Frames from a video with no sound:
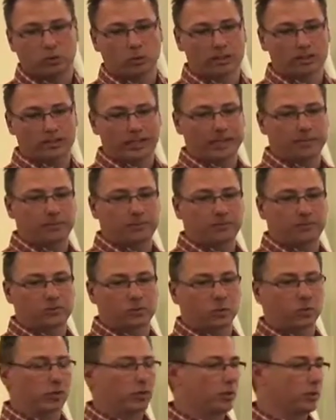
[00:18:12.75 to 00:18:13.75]
what type of
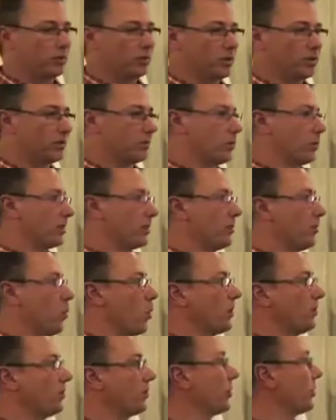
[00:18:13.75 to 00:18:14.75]
soil, what the
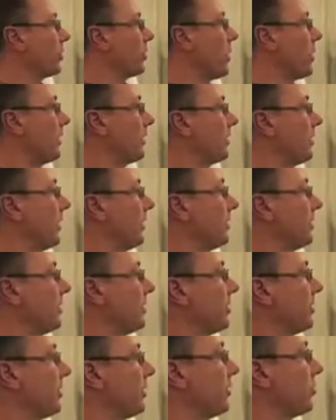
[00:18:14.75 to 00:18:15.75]
moisture content
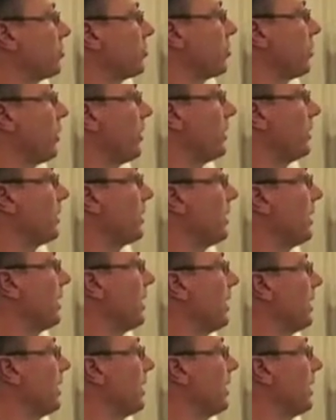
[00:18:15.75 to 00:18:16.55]
is in the soil,